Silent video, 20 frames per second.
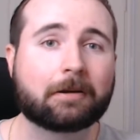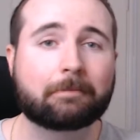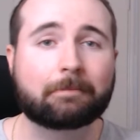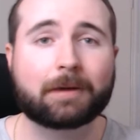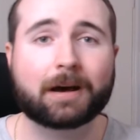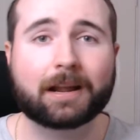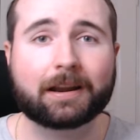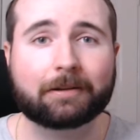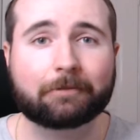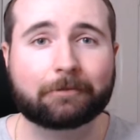
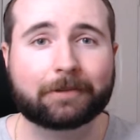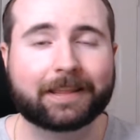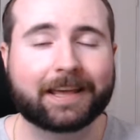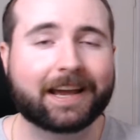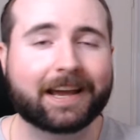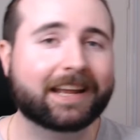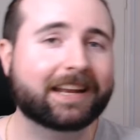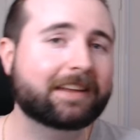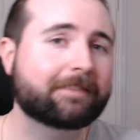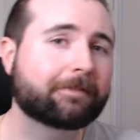But
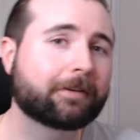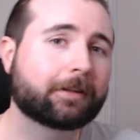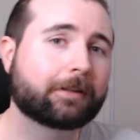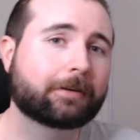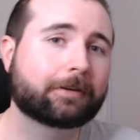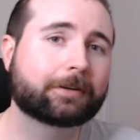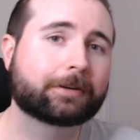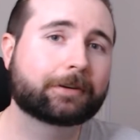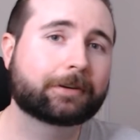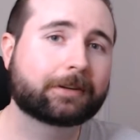without any
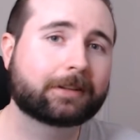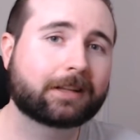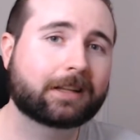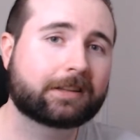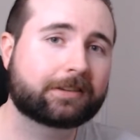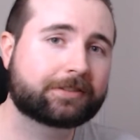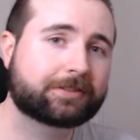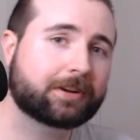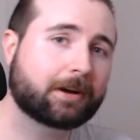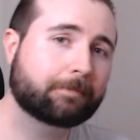further ado,
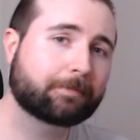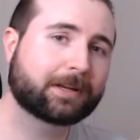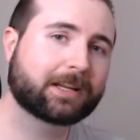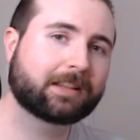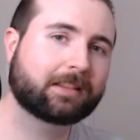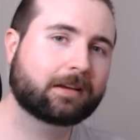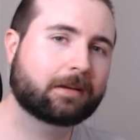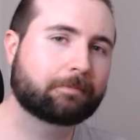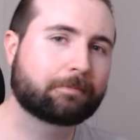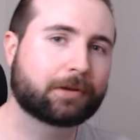let's jump
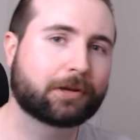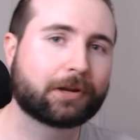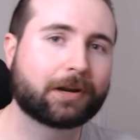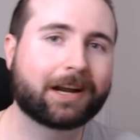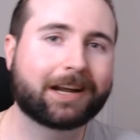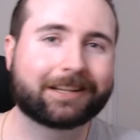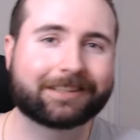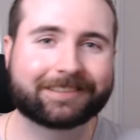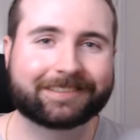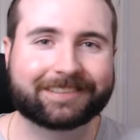into the computer
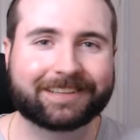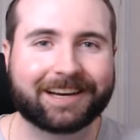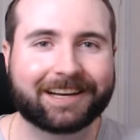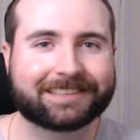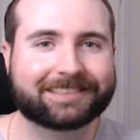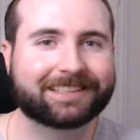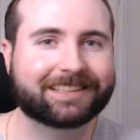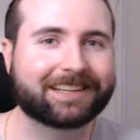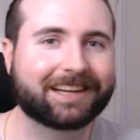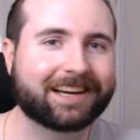and
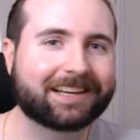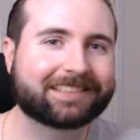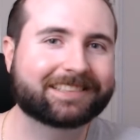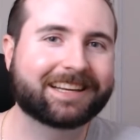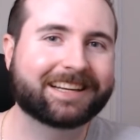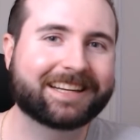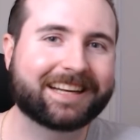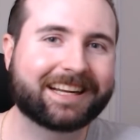start today's